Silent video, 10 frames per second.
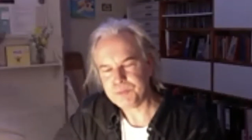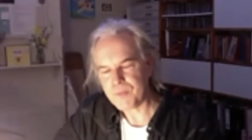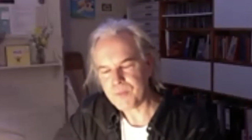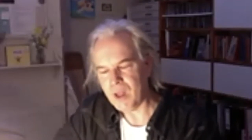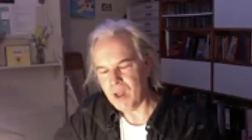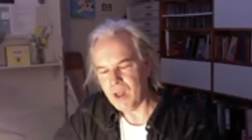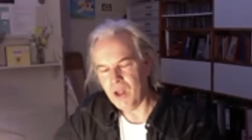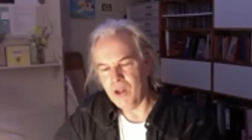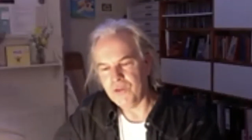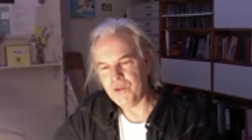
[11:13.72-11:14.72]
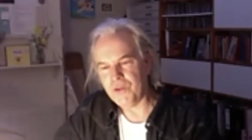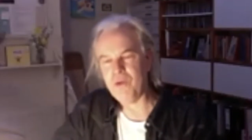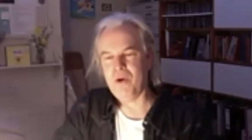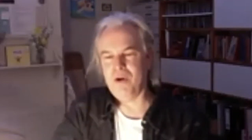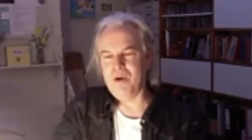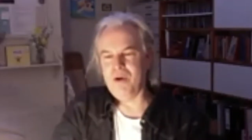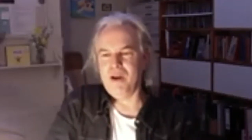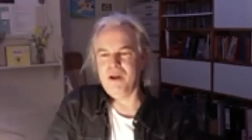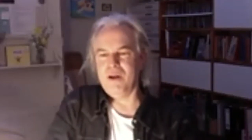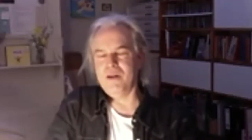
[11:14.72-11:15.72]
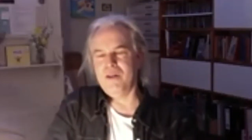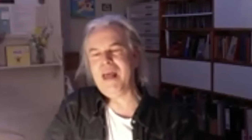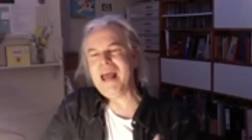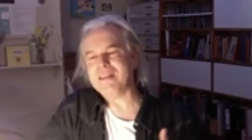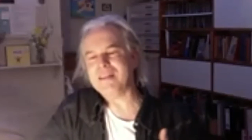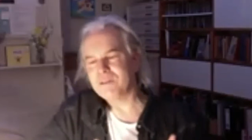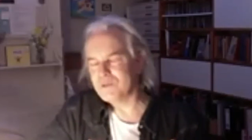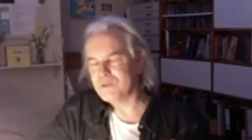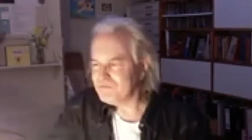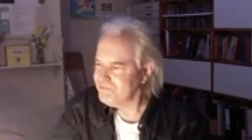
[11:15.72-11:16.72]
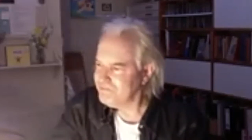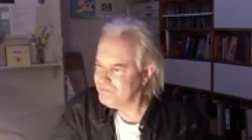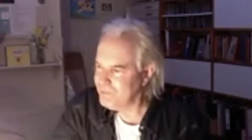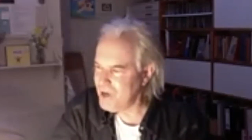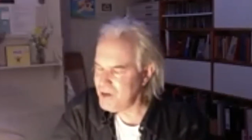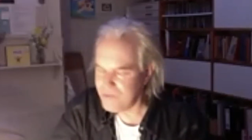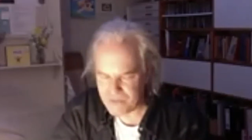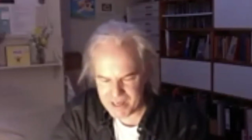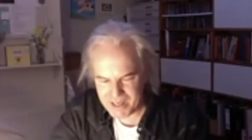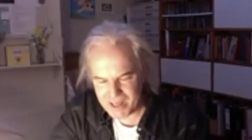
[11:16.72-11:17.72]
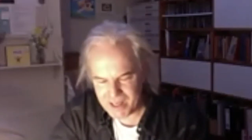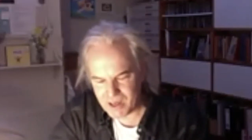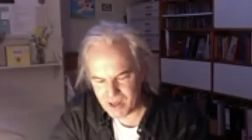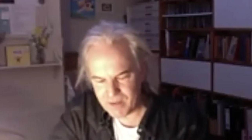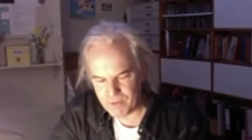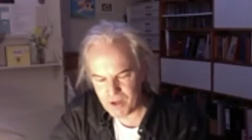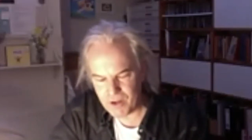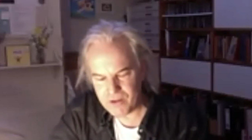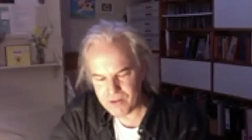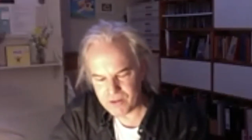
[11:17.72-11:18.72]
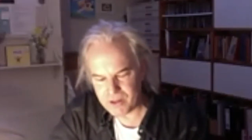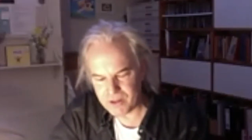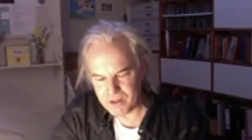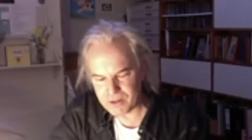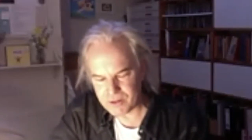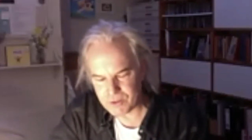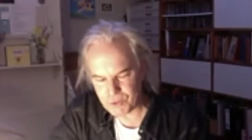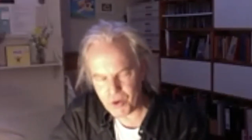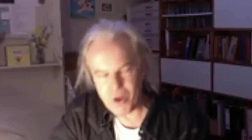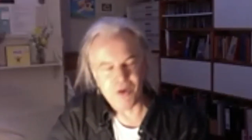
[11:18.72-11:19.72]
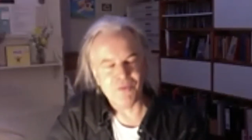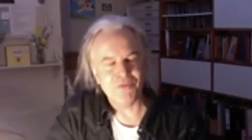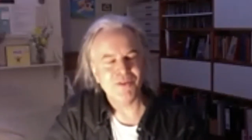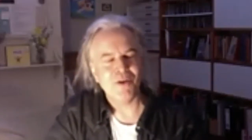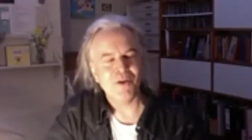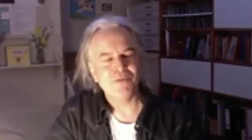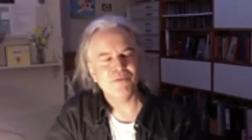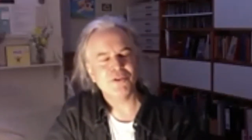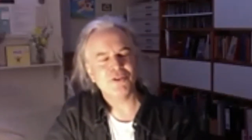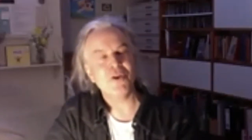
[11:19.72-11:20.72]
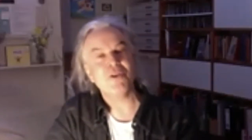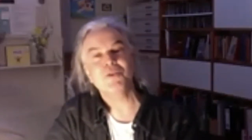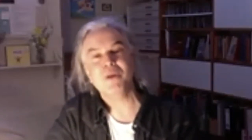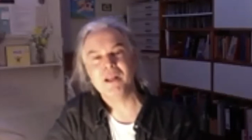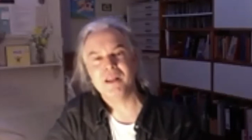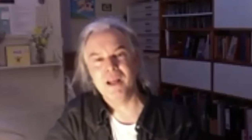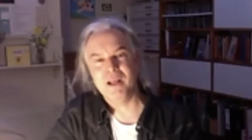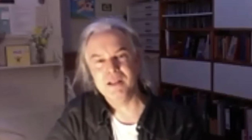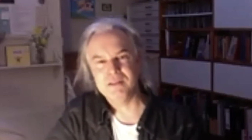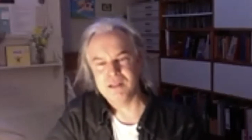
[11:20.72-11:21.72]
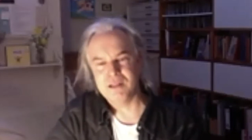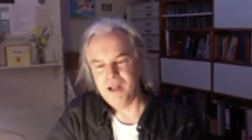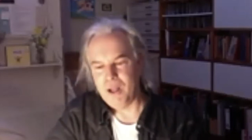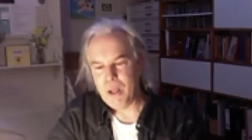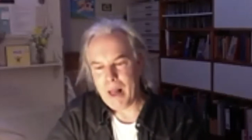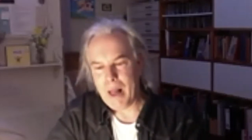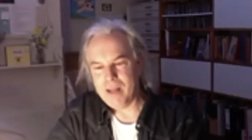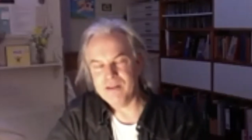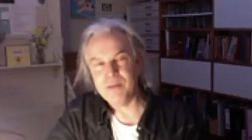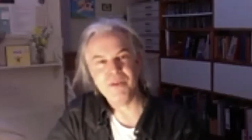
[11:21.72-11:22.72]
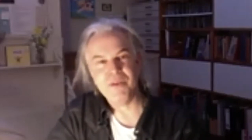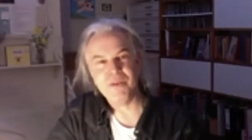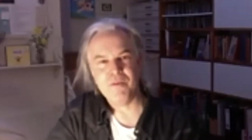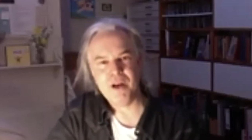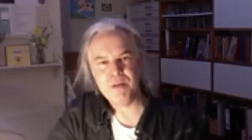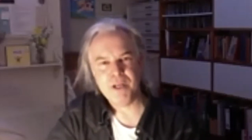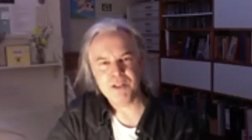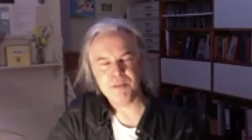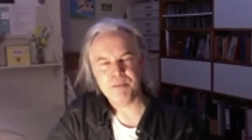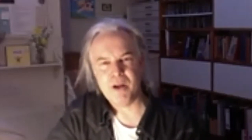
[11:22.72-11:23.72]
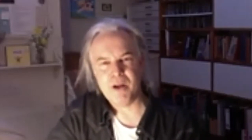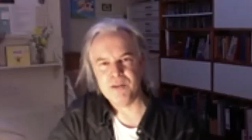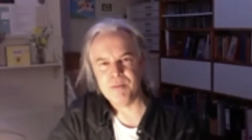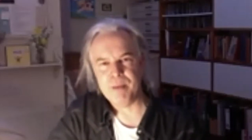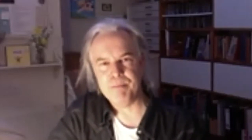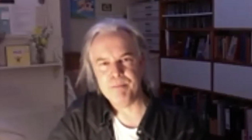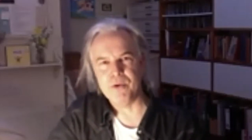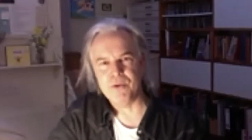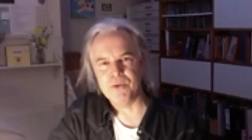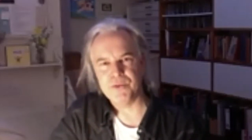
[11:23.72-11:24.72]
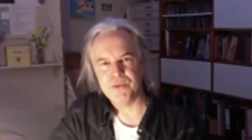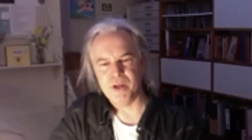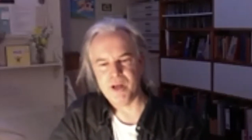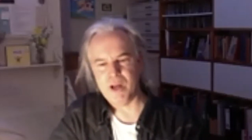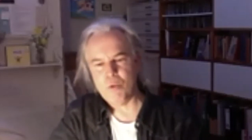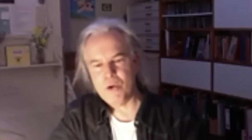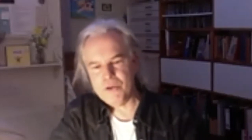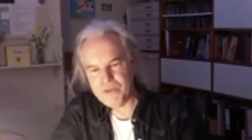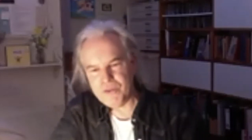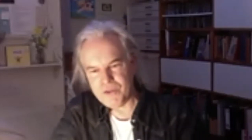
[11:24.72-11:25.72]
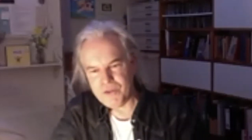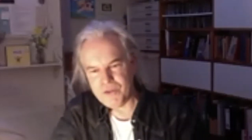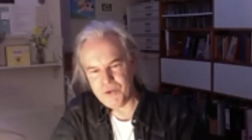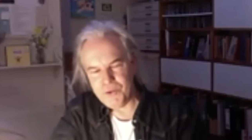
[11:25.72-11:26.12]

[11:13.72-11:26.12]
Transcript: So that way of thinking that I've learned and craft of structuring things is something I very much applied to my books. And I wanted to